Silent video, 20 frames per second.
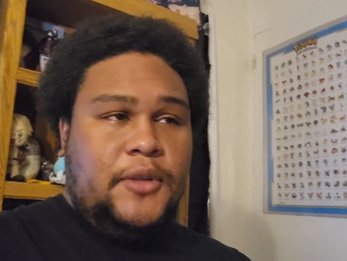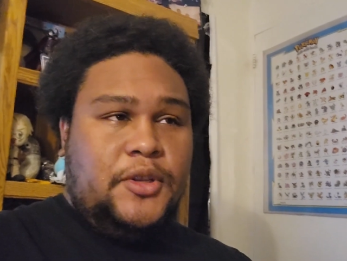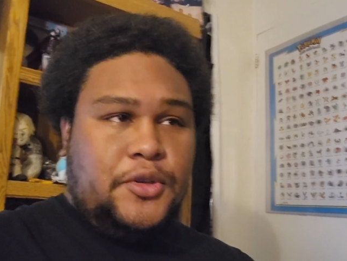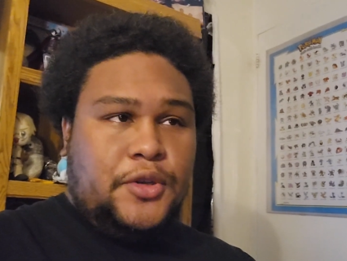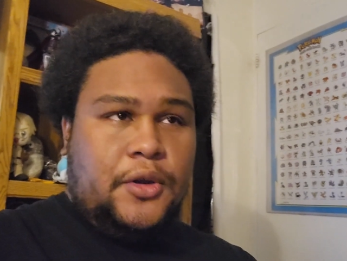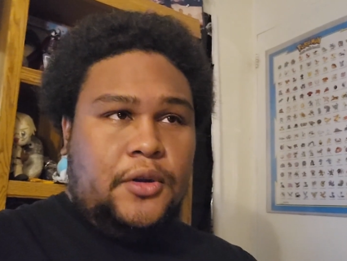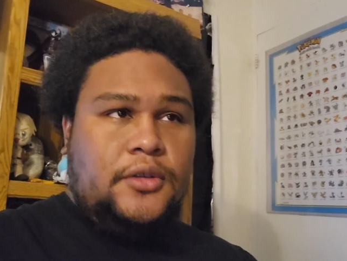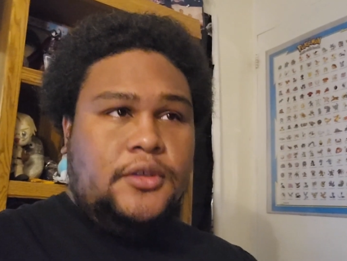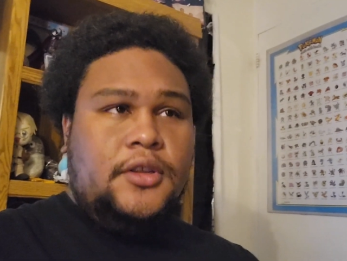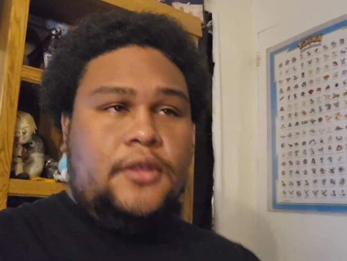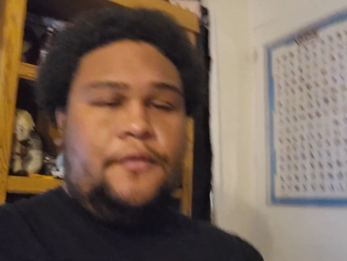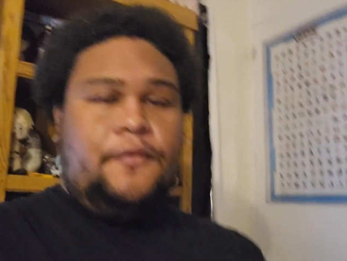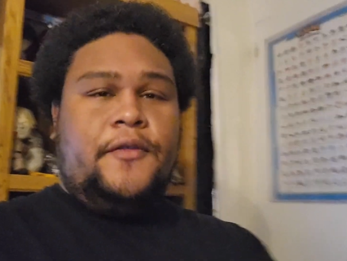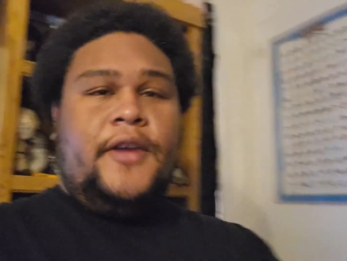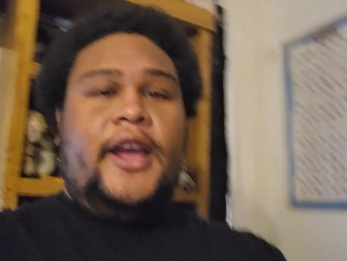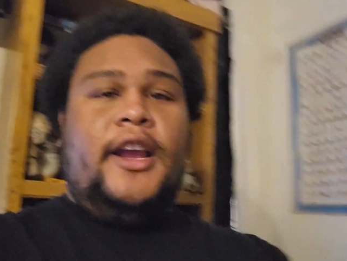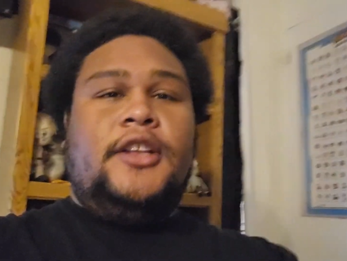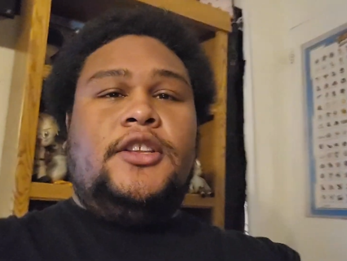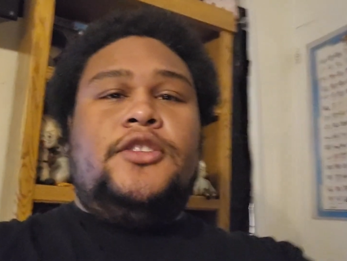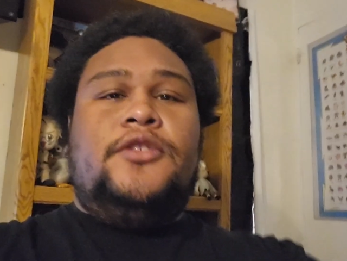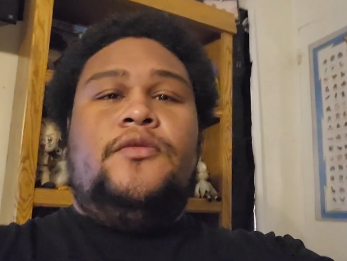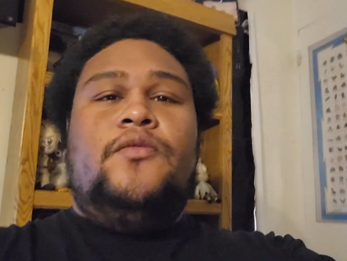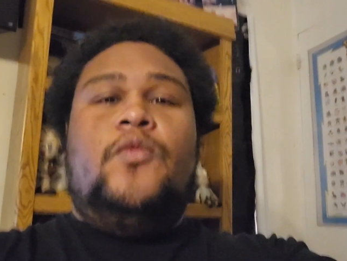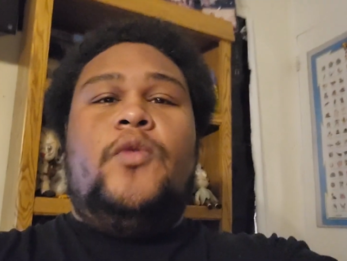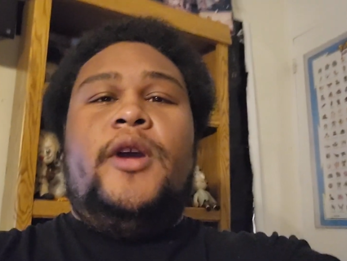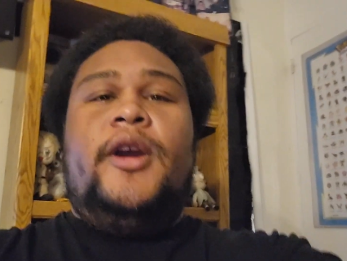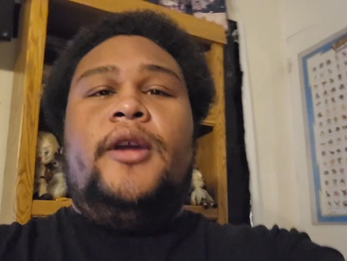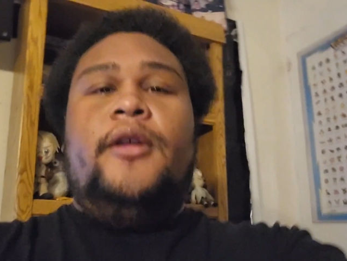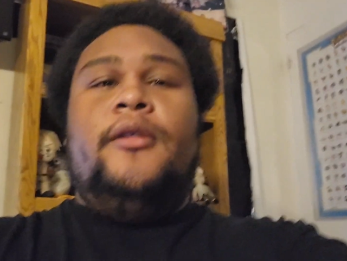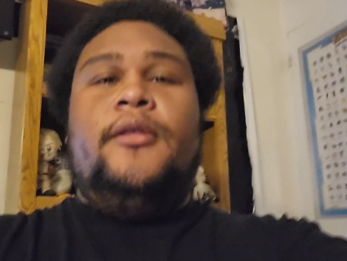matured to the fact
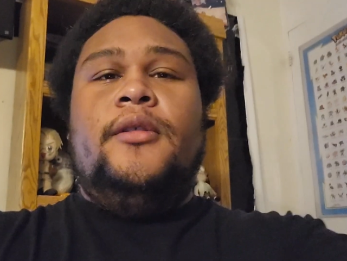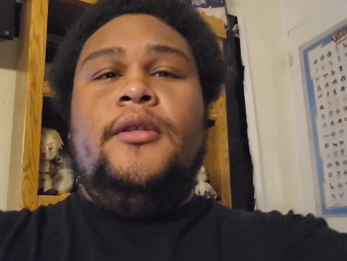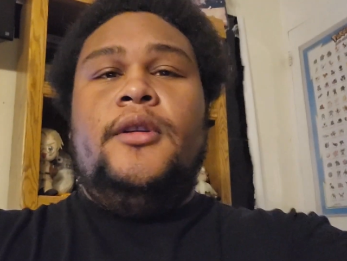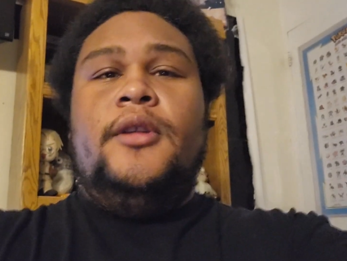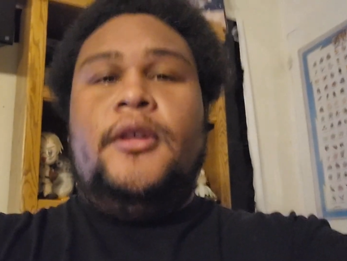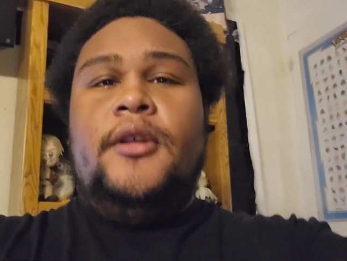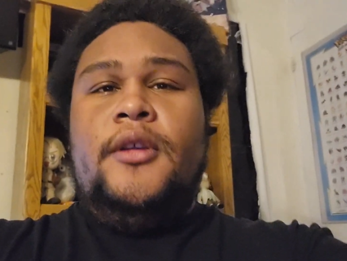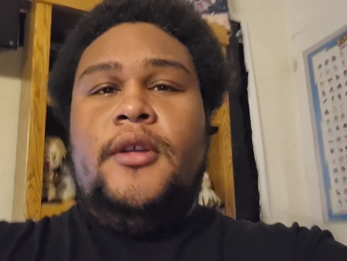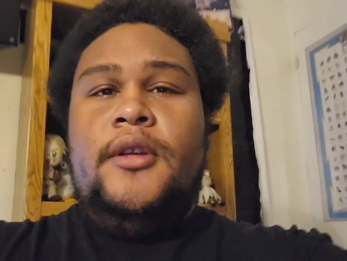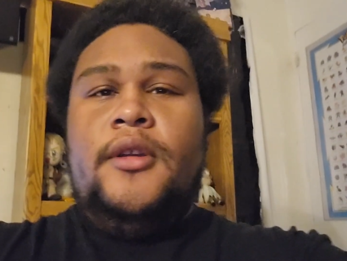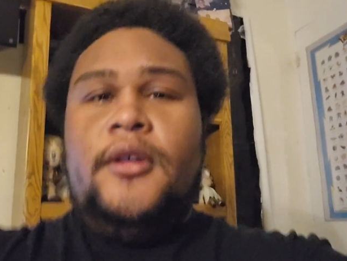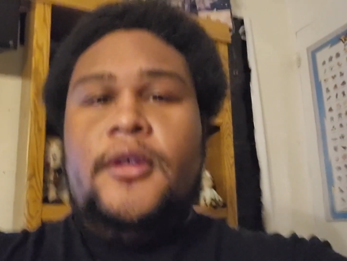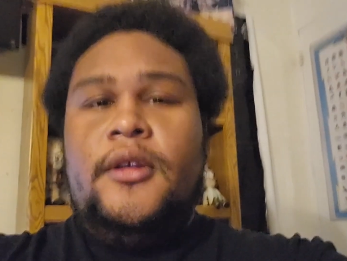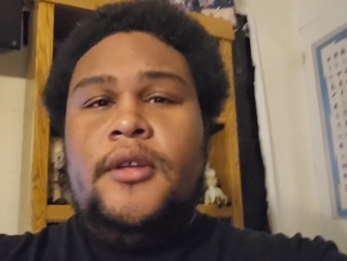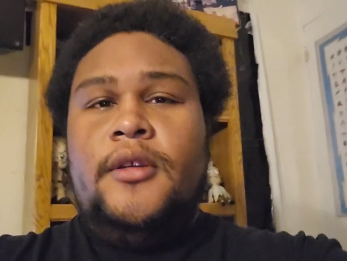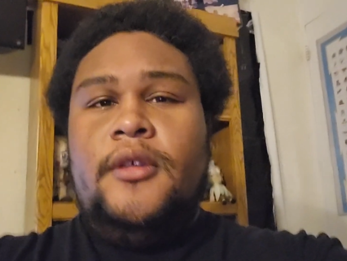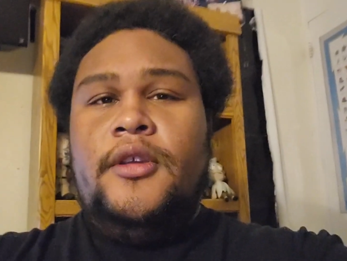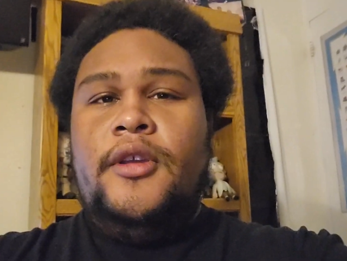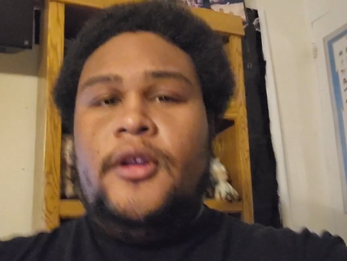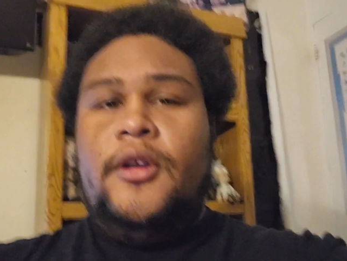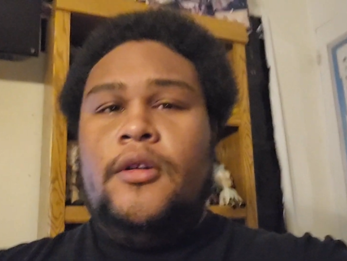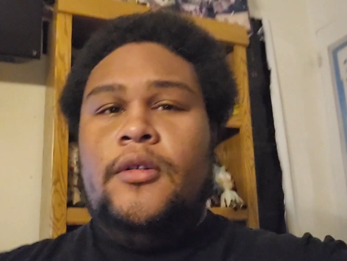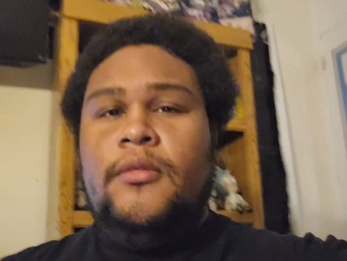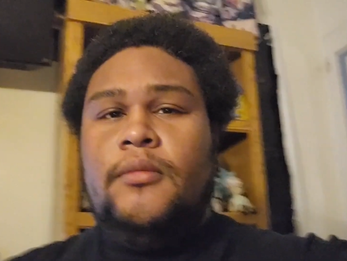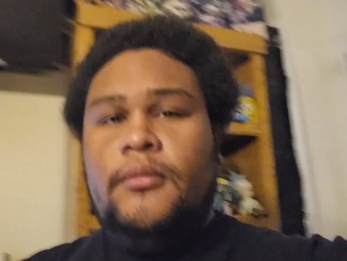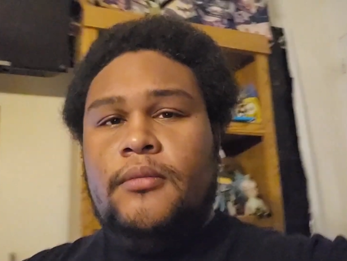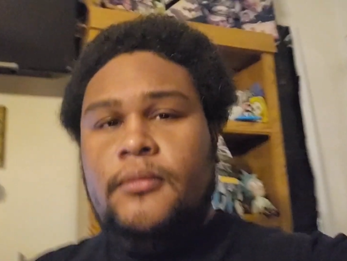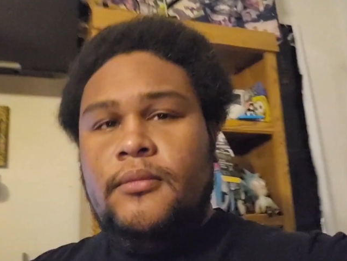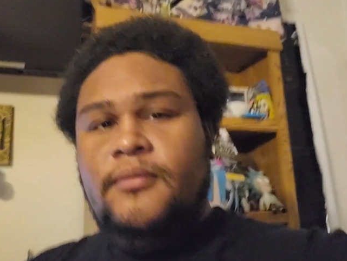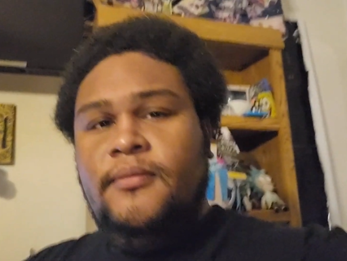where, you
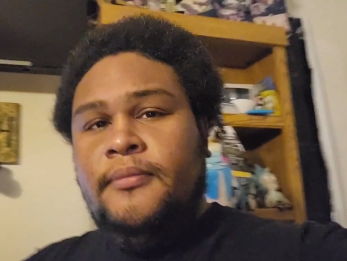know,